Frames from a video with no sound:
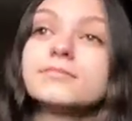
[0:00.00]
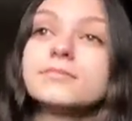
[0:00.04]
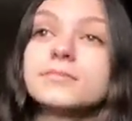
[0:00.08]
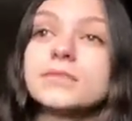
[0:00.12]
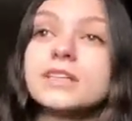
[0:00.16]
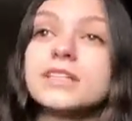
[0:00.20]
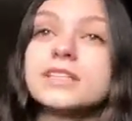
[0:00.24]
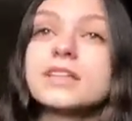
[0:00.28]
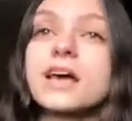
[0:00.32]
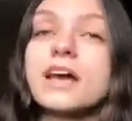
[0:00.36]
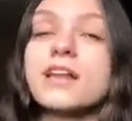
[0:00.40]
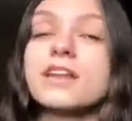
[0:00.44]

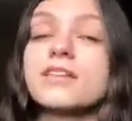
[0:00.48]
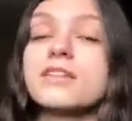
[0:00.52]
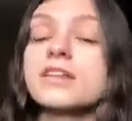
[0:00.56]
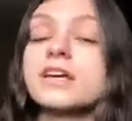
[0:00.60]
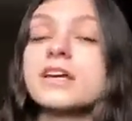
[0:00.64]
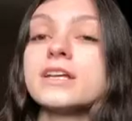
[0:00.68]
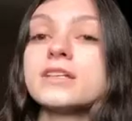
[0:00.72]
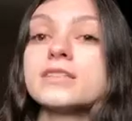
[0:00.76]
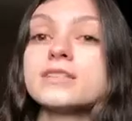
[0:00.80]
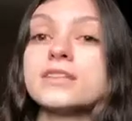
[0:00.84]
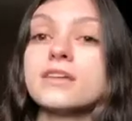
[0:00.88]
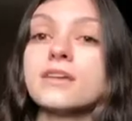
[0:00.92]
these kind of
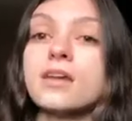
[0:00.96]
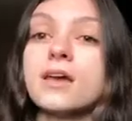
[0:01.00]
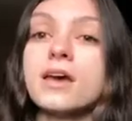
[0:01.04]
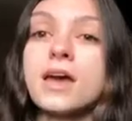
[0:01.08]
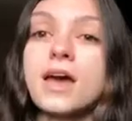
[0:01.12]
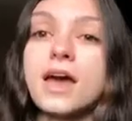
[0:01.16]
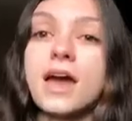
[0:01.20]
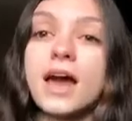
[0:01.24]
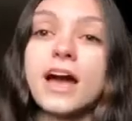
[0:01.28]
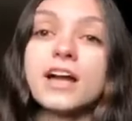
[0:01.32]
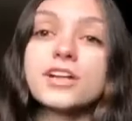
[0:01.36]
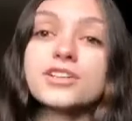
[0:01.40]
things, and
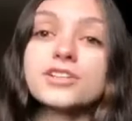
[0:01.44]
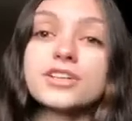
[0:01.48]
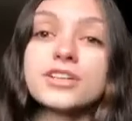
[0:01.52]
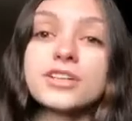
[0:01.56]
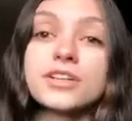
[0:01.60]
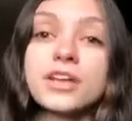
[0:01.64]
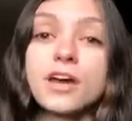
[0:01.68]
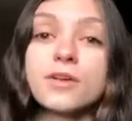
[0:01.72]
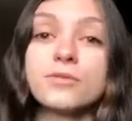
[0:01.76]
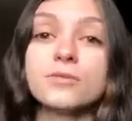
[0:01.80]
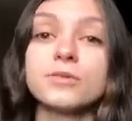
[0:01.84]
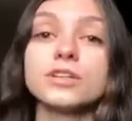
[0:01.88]
Ashley
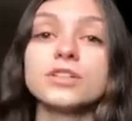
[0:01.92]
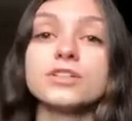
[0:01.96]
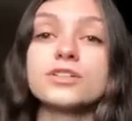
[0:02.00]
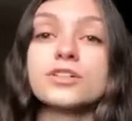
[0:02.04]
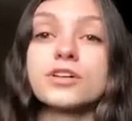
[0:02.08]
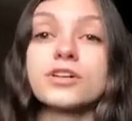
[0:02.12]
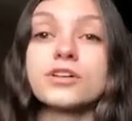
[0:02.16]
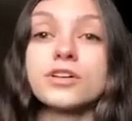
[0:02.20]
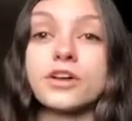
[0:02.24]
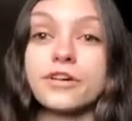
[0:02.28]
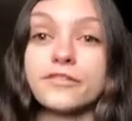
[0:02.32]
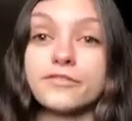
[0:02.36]
and I want to
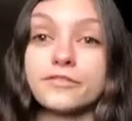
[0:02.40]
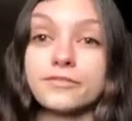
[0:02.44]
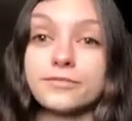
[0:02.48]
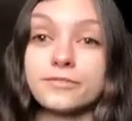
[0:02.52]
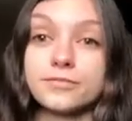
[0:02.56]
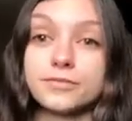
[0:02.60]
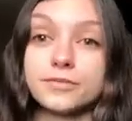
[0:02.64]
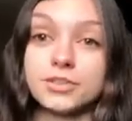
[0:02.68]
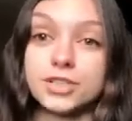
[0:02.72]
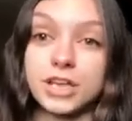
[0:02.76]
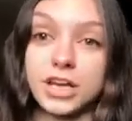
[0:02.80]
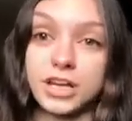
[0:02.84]
turn our
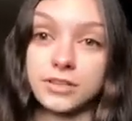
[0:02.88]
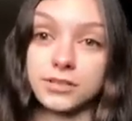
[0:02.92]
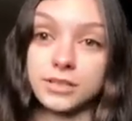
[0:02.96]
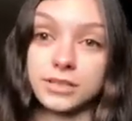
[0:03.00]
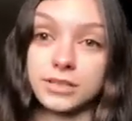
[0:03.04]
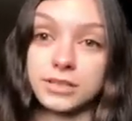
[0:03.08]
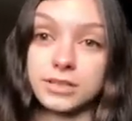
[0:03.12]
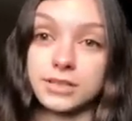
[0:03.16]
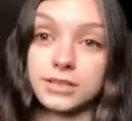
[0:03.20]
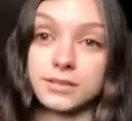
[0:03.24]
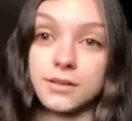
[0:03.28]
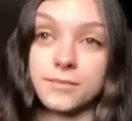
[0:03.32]
channel
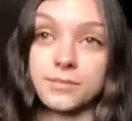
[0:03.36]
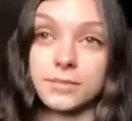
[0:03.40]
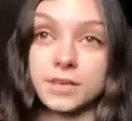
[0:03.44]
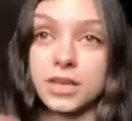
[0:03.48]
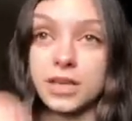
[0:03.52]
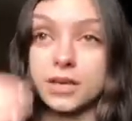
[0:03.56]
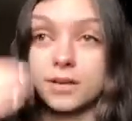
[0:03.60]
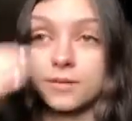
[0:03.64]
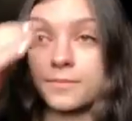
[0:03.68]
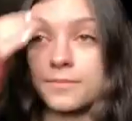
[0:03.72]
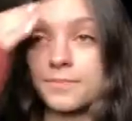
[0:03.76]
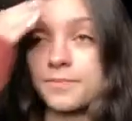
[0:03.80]
into
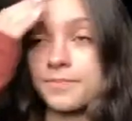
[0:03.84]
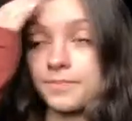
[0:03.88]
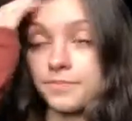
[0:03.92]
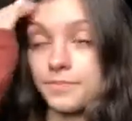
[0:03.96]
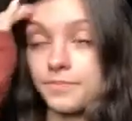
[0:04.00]
something